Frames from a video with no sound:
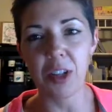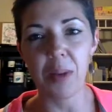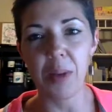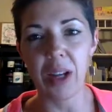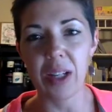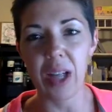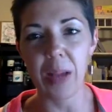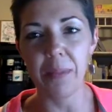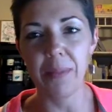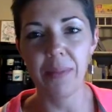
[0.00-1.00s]
amount of
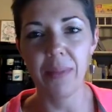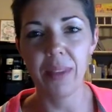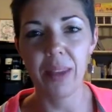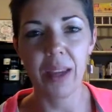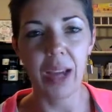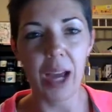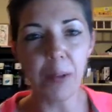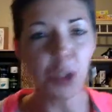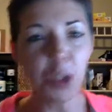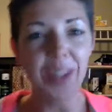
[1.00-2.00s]
time. I'm
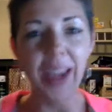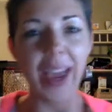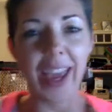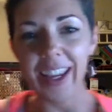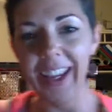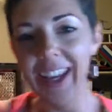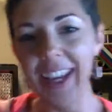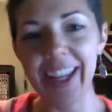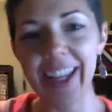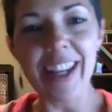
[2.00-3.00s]
just like
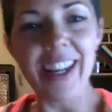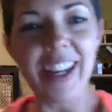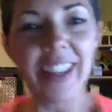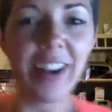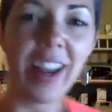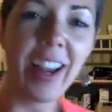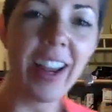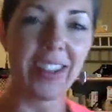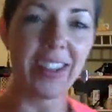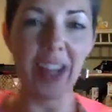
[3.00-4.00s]
getting it in their
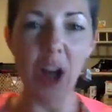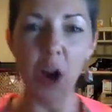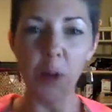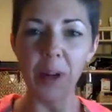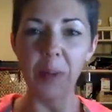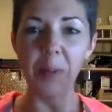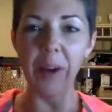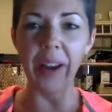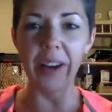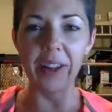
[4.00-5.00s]
hands and then hoping and
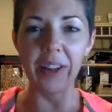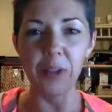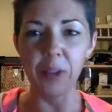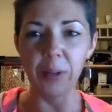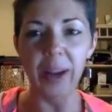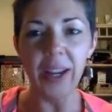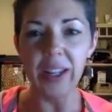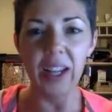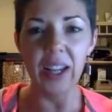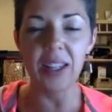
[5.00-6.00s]
praying and doing a rain
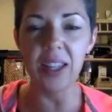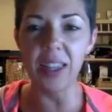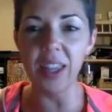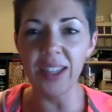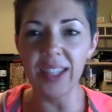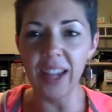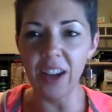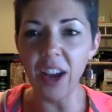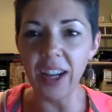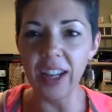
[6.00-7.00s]
dance that they'll stay
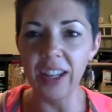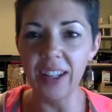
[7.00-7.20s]
on it.